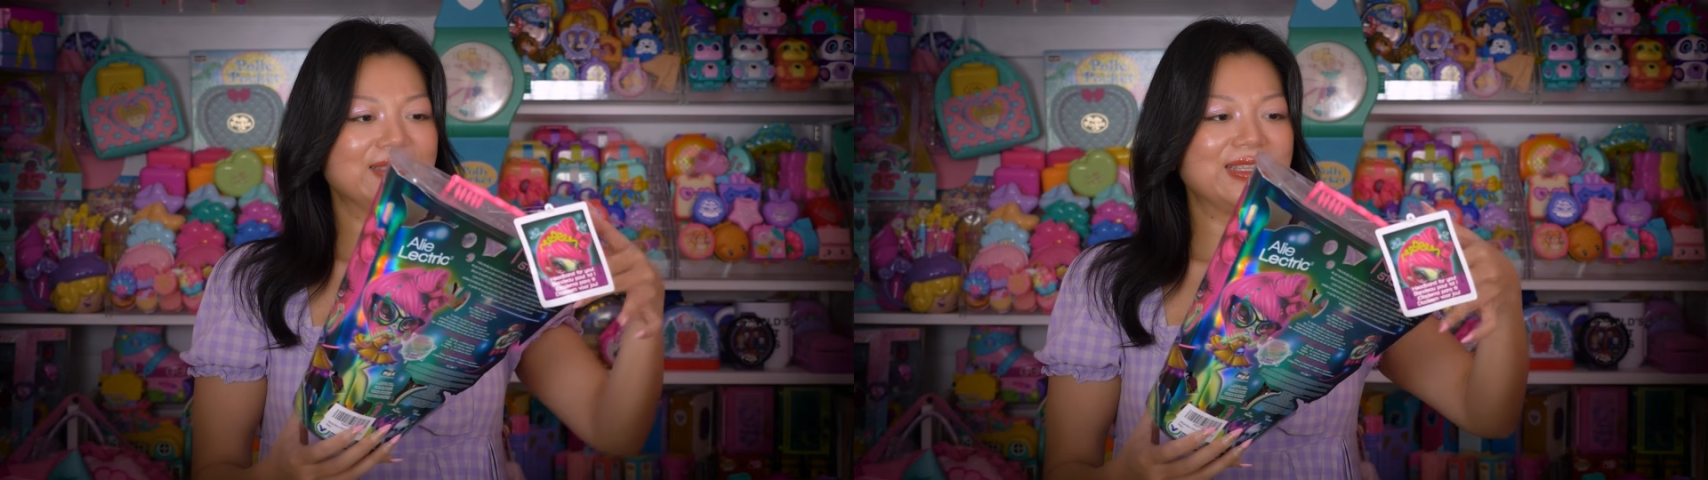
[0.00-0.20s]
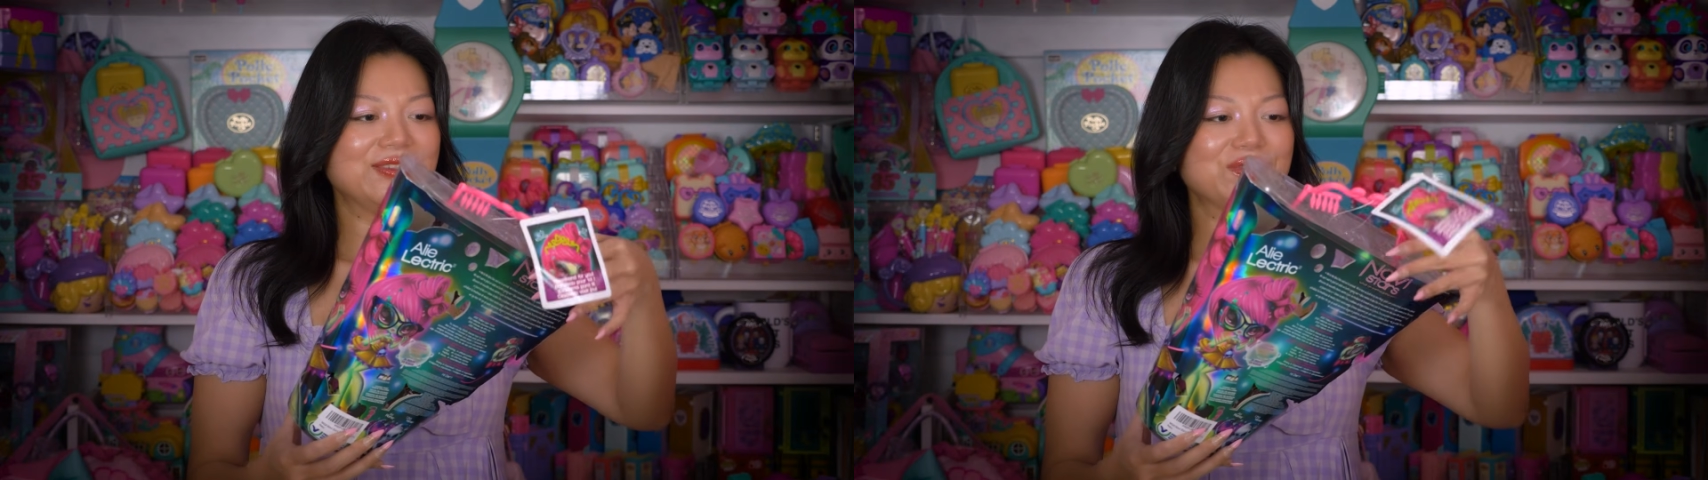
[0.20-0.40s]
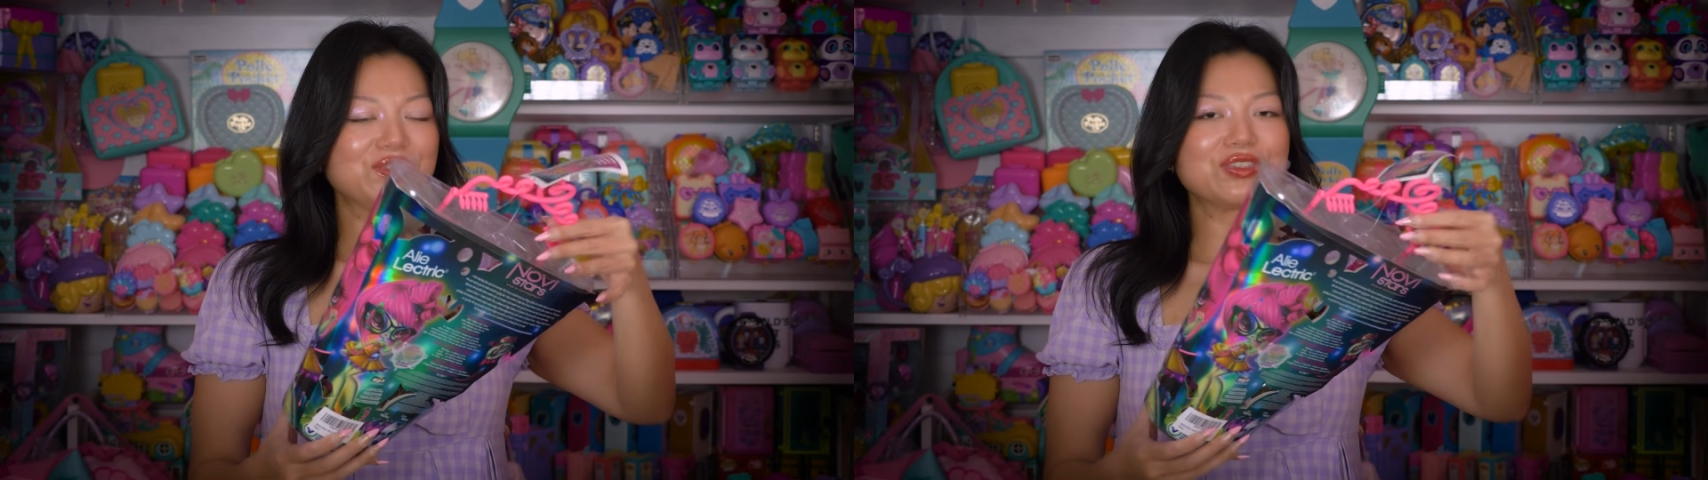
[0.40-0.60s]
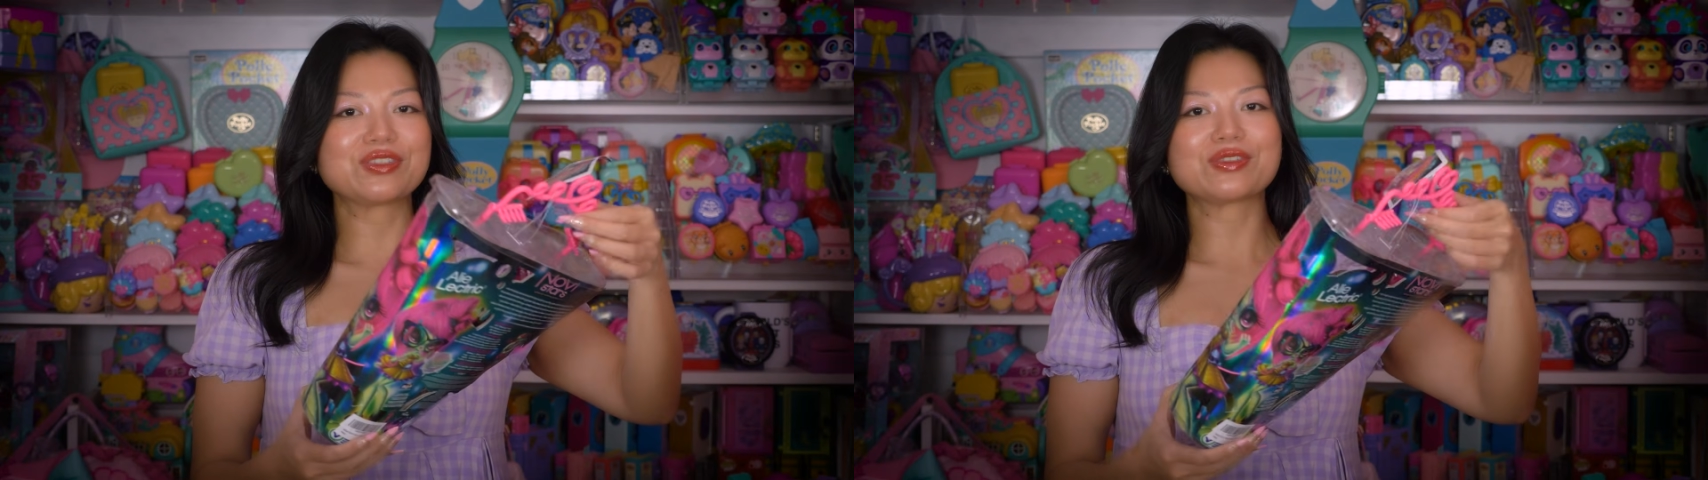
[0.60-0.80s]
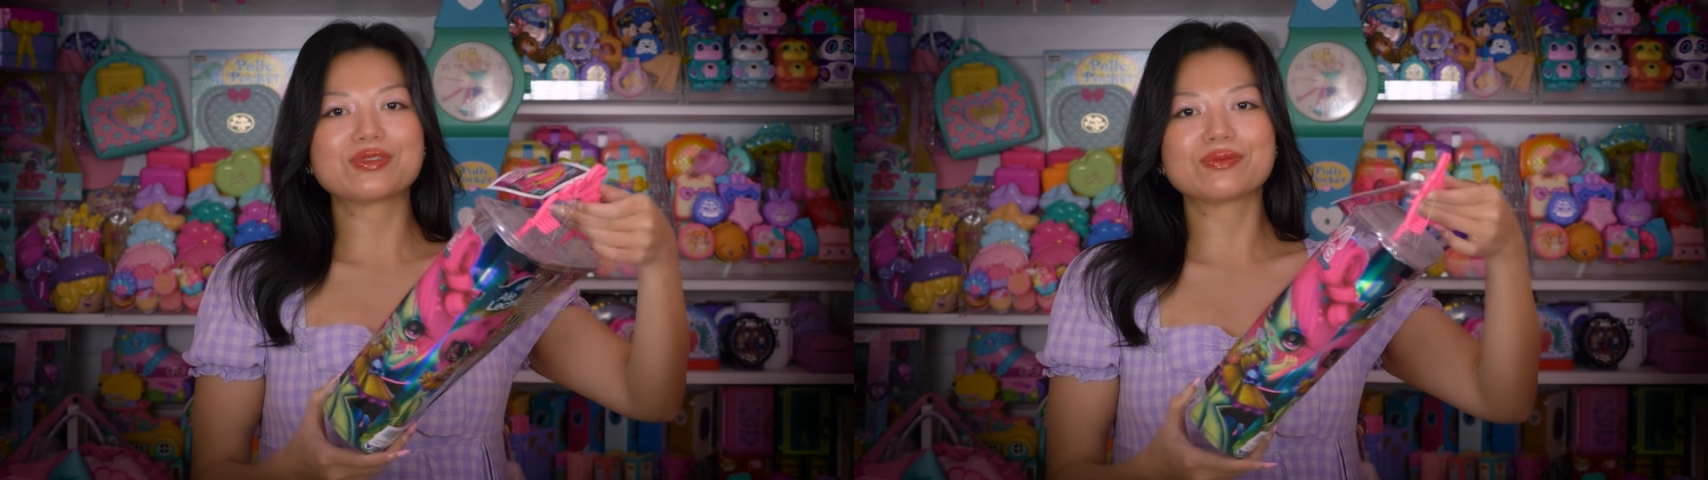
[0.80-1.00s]
these are
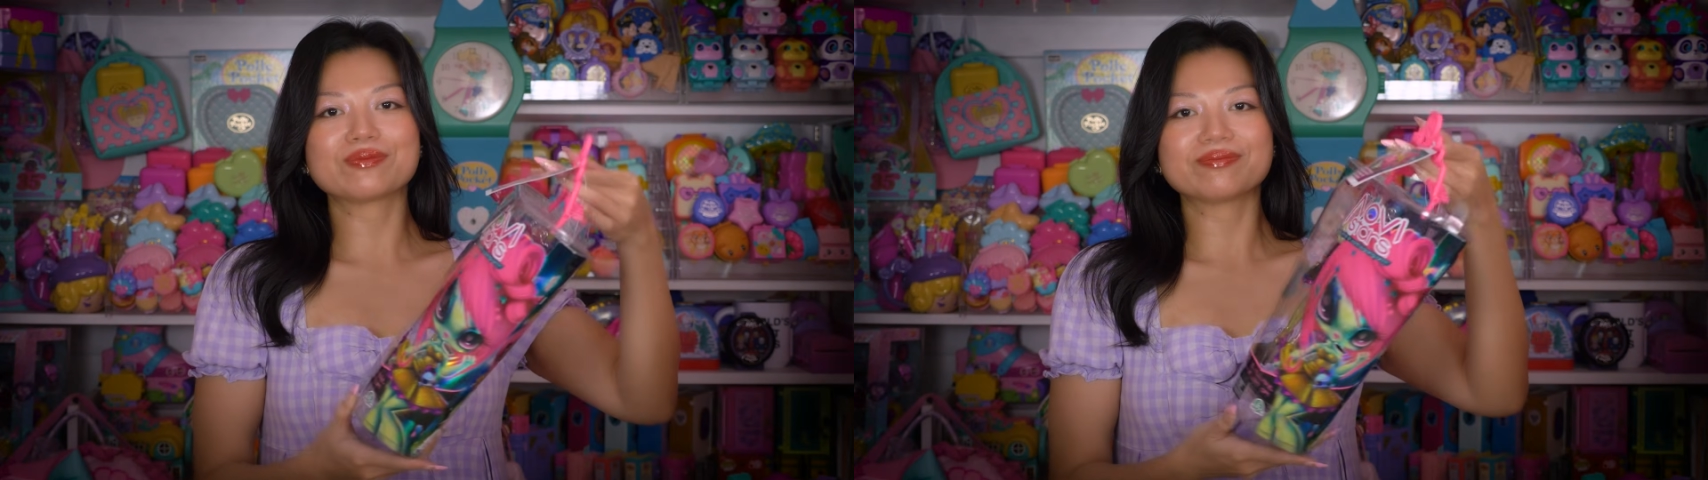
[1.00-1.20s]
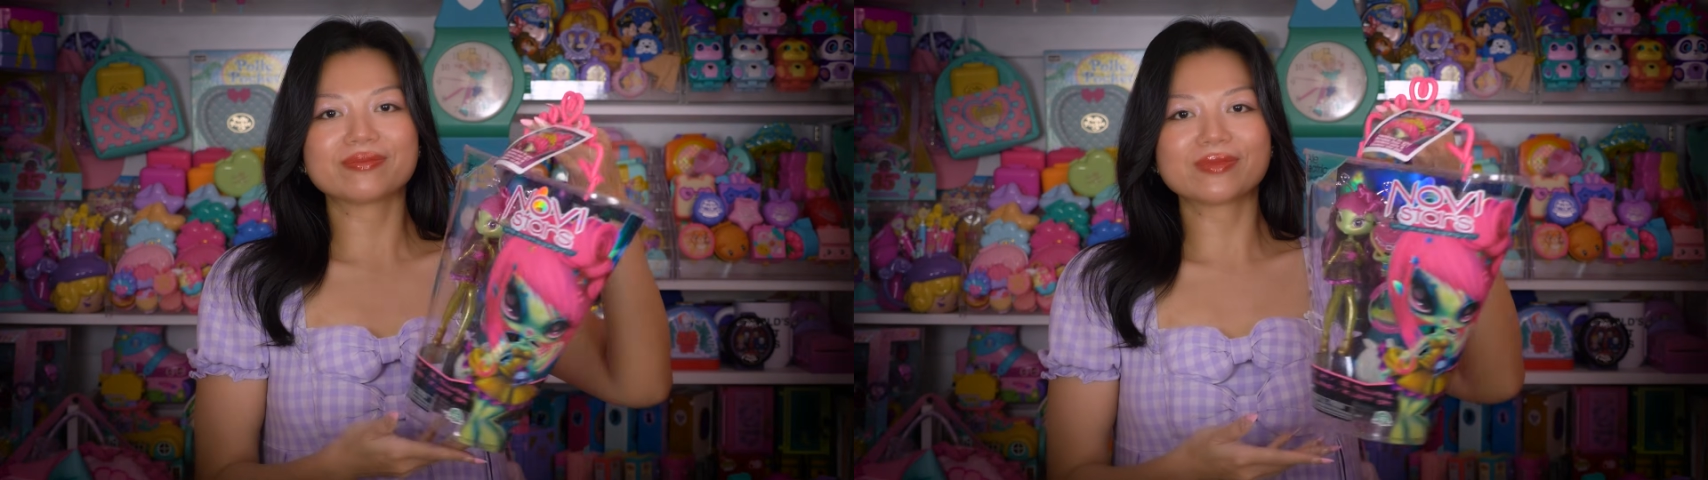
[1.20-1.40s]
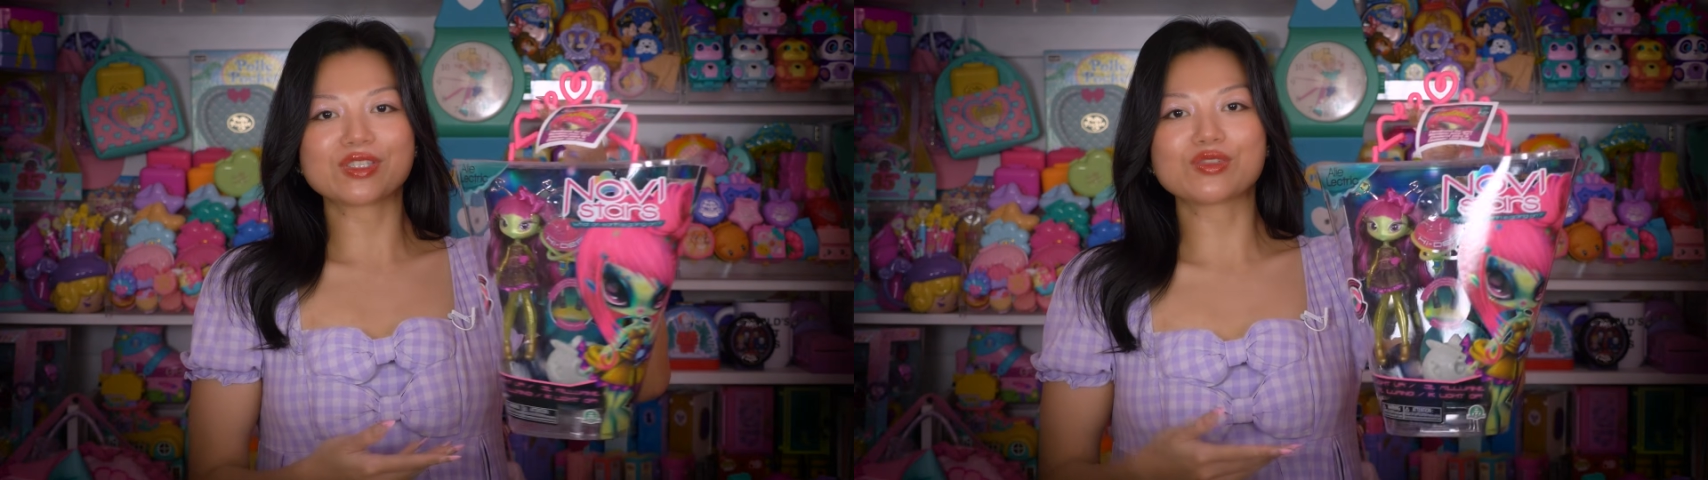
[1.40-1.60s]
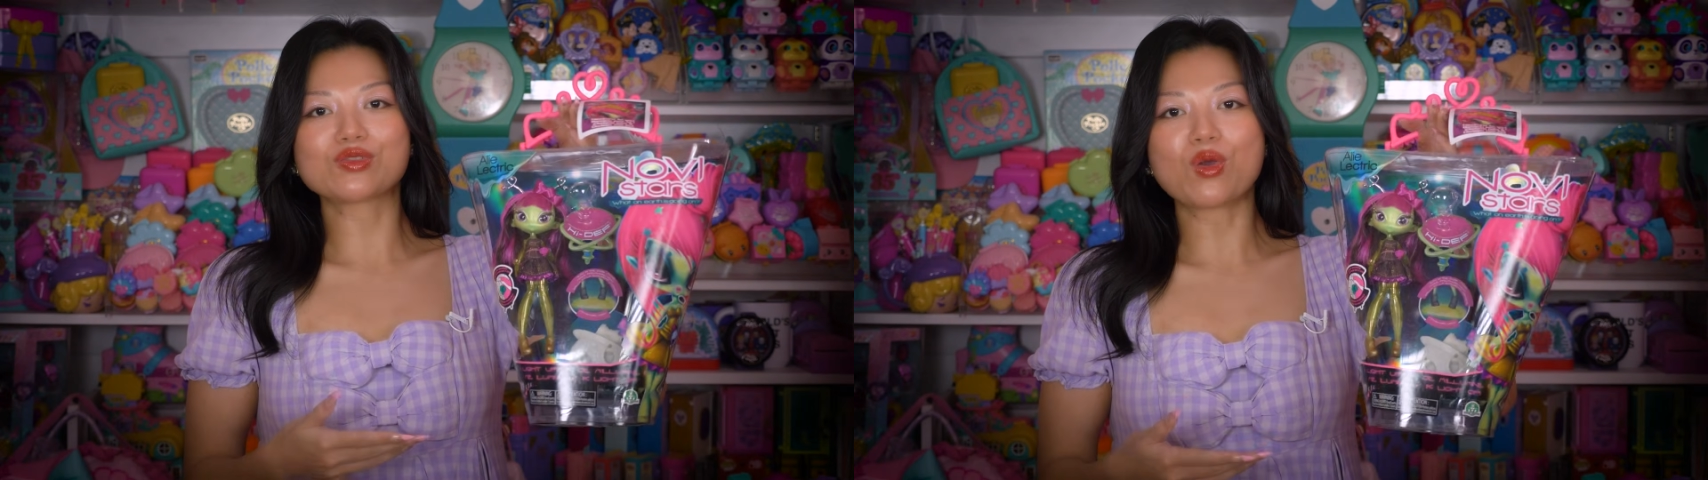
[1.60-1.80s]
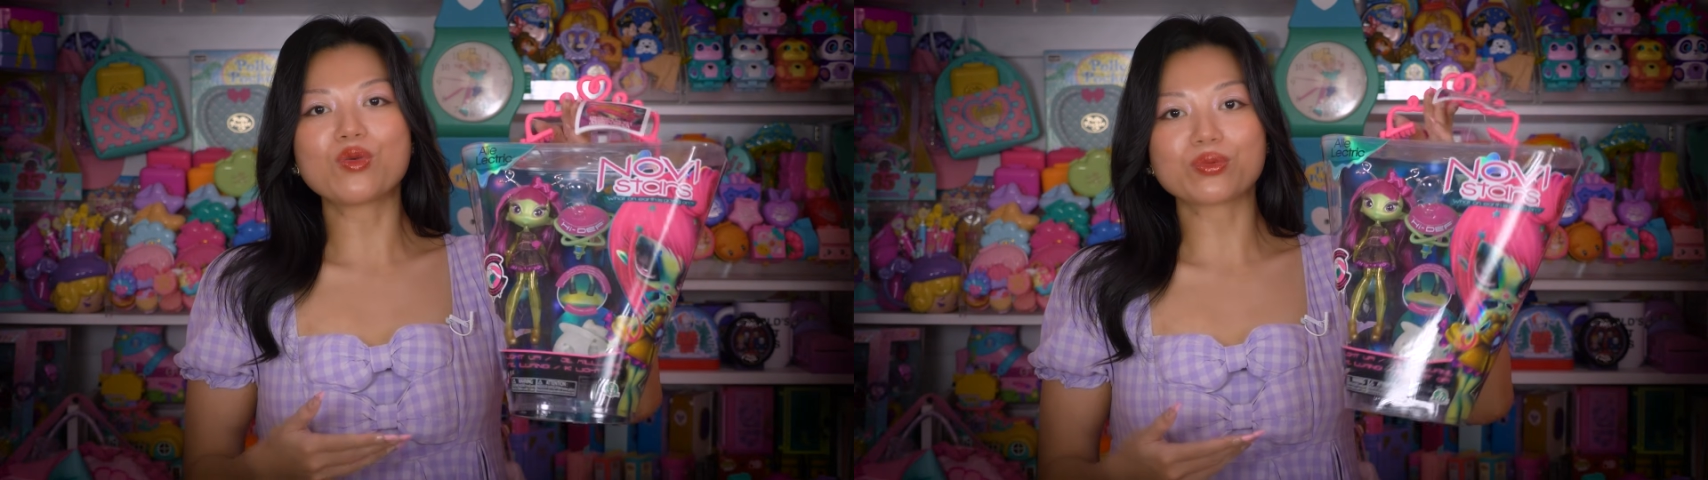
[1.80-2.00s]
just so